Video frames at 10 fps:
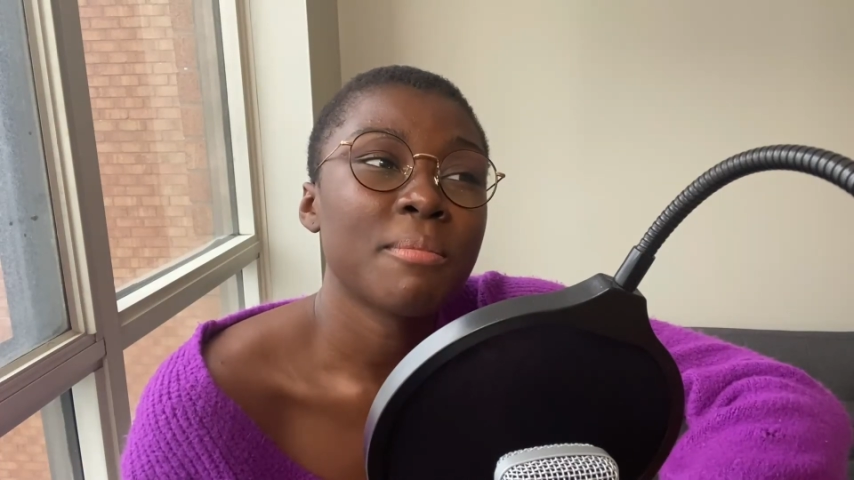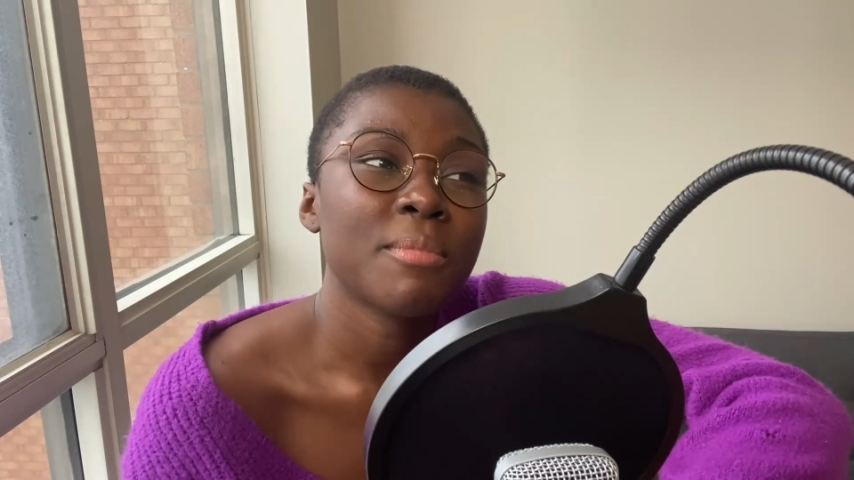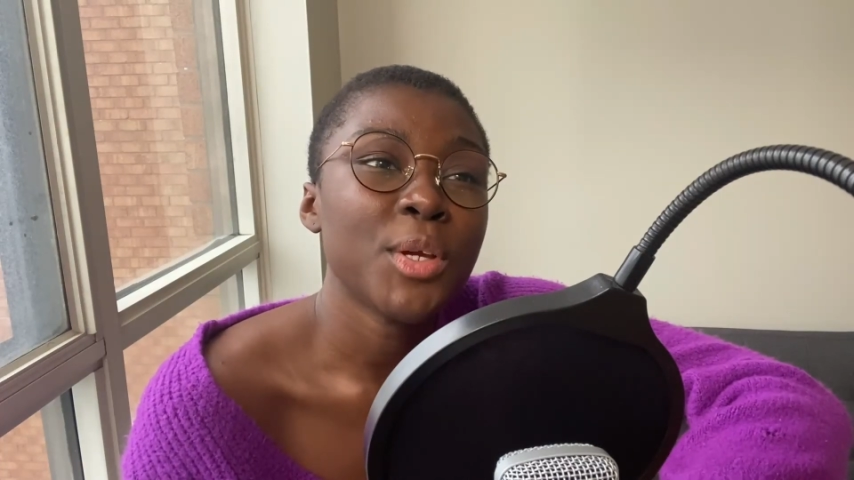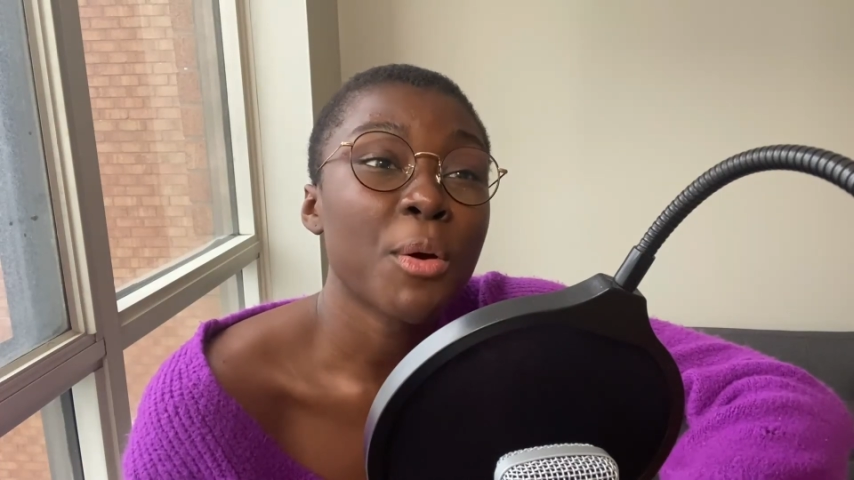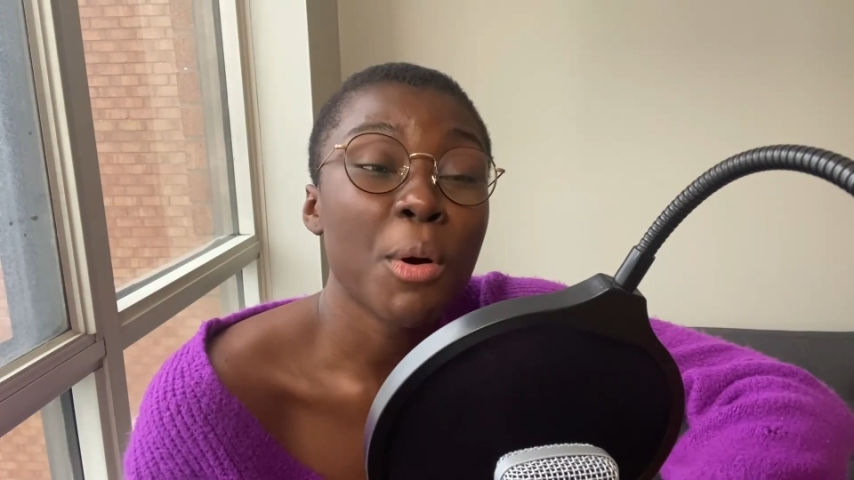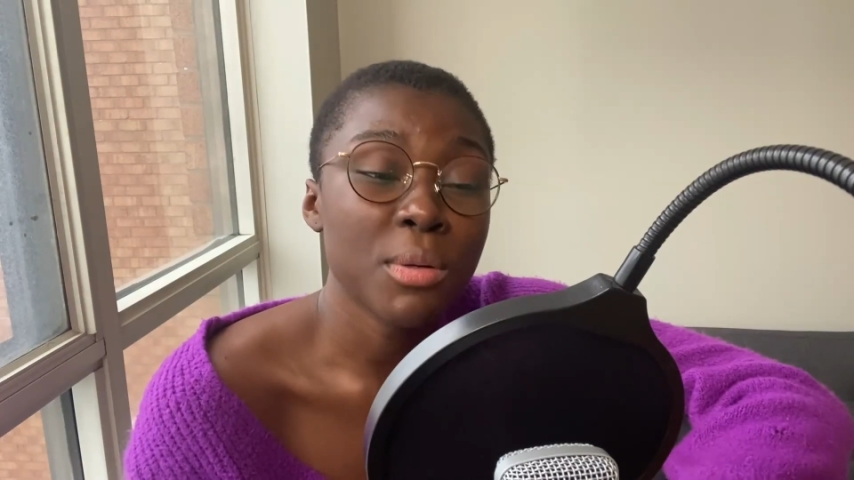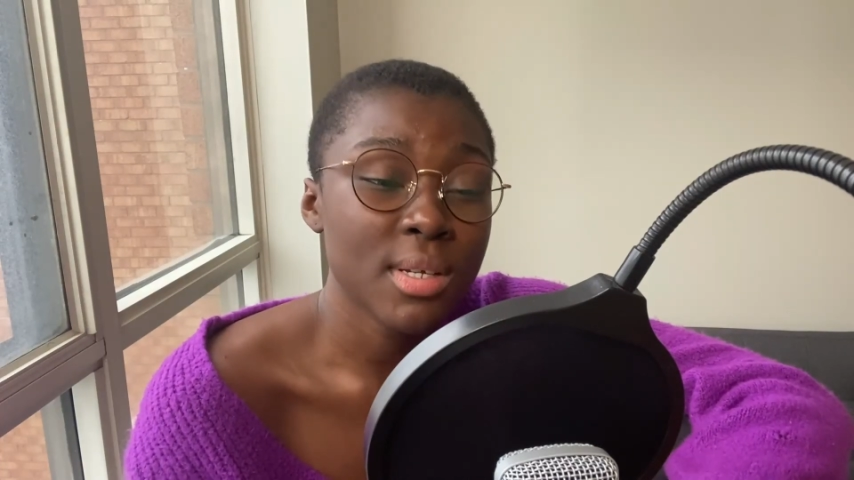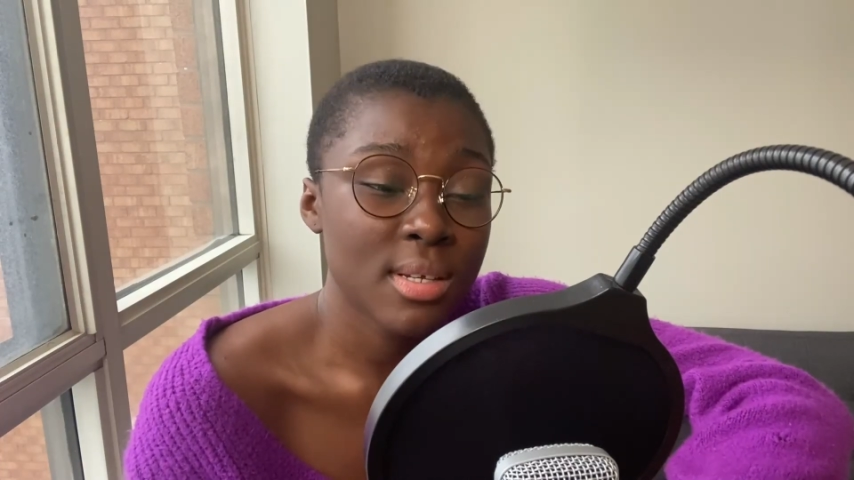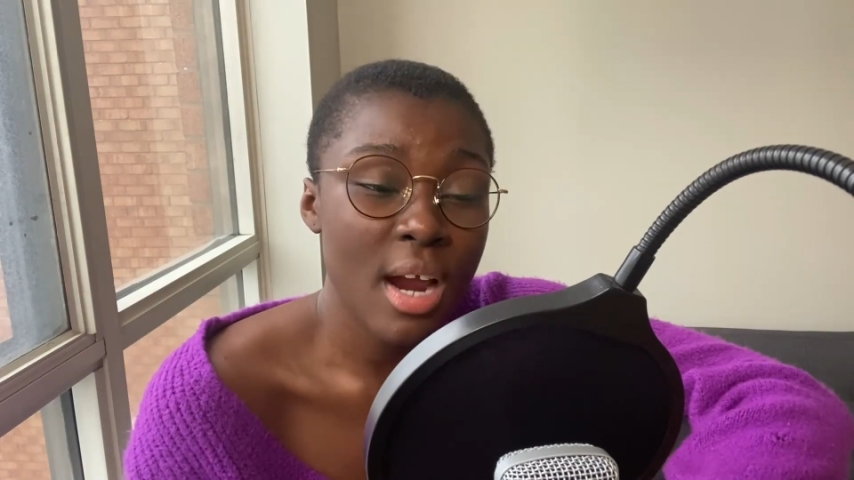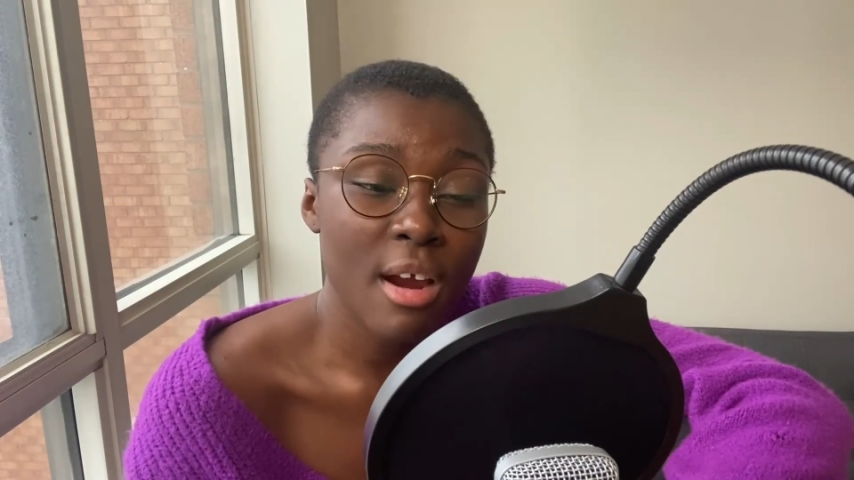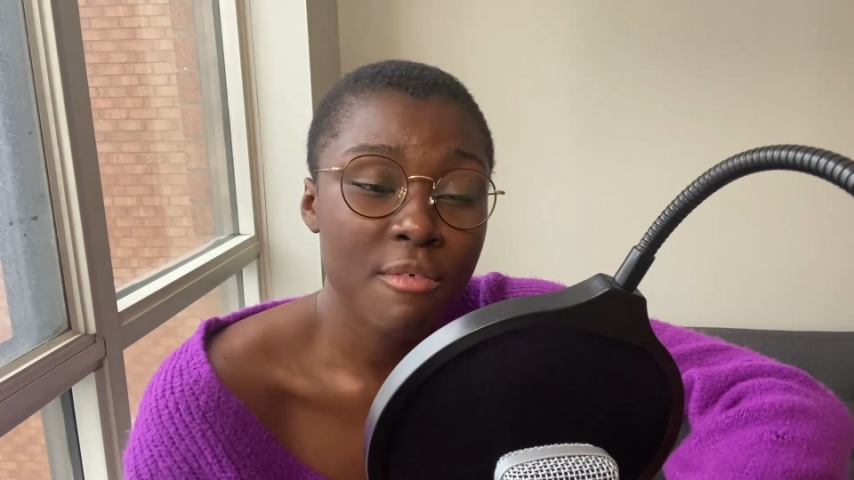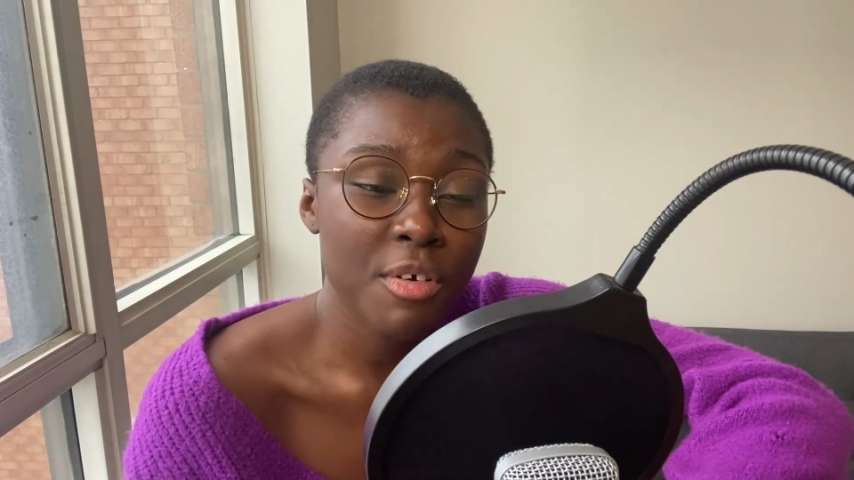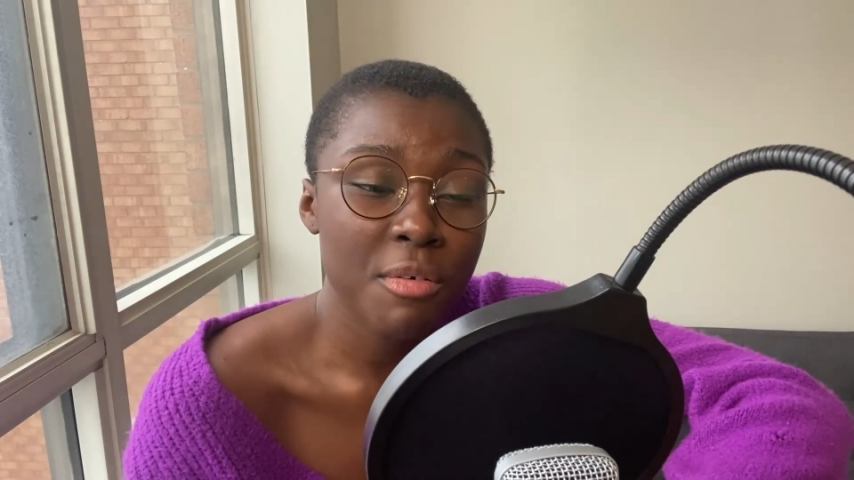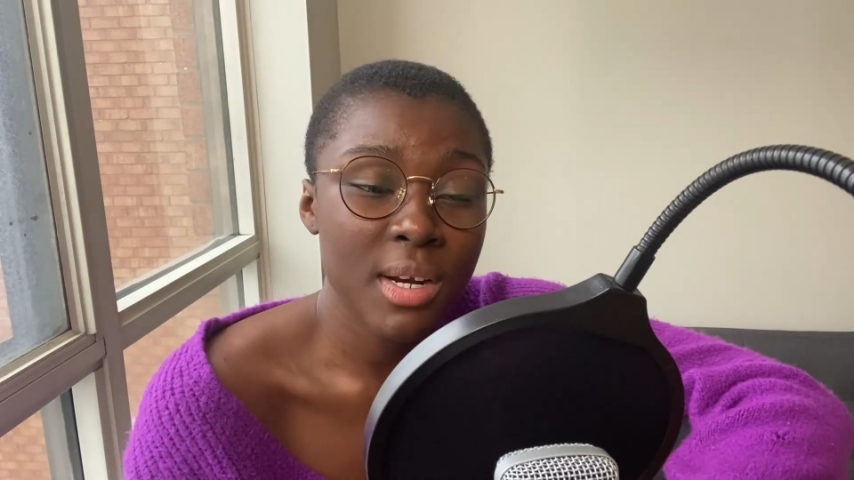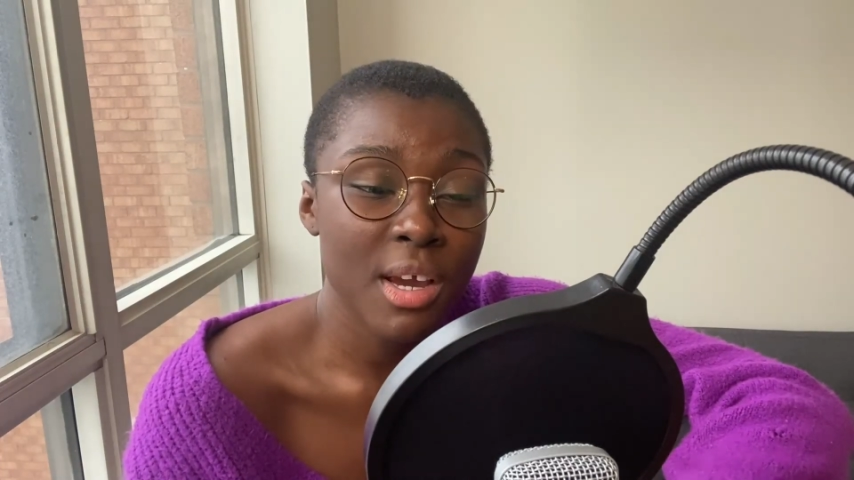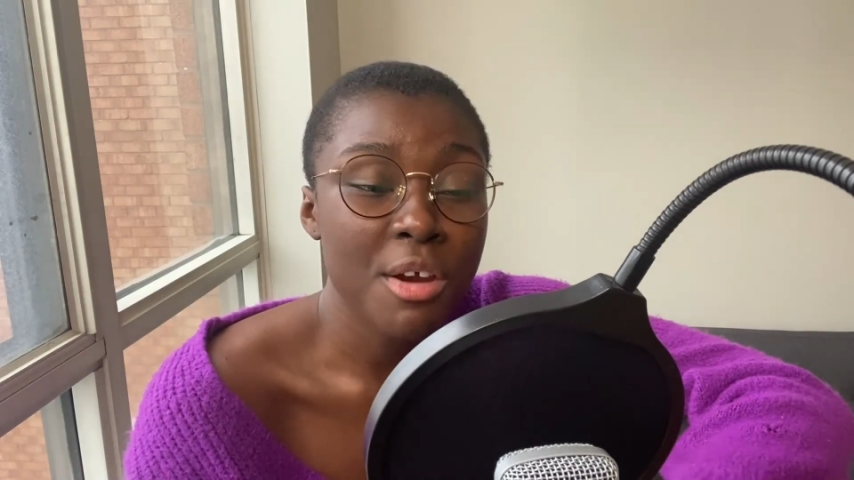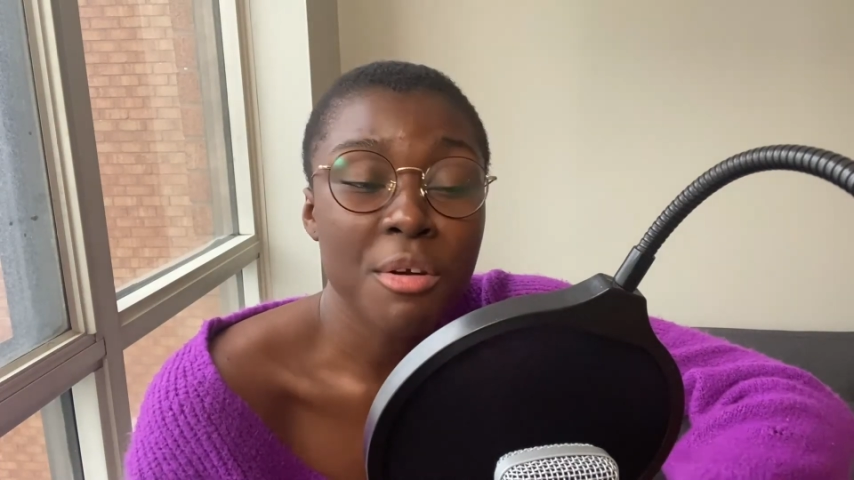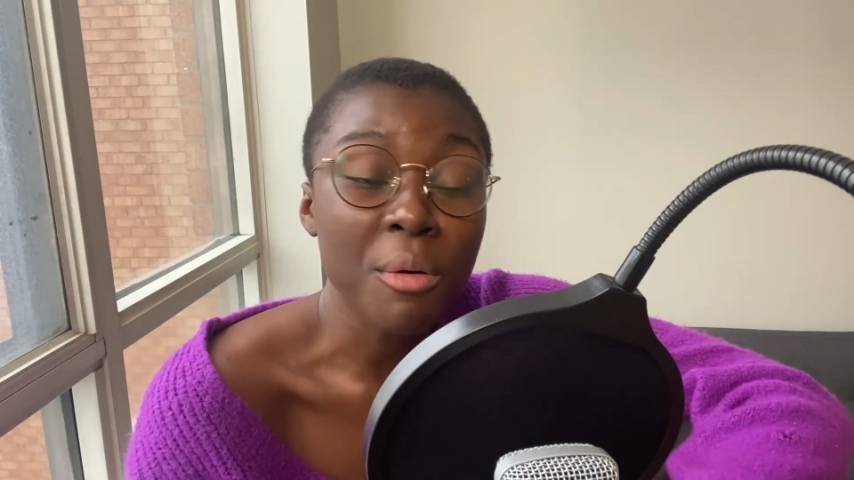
your own desire for reading and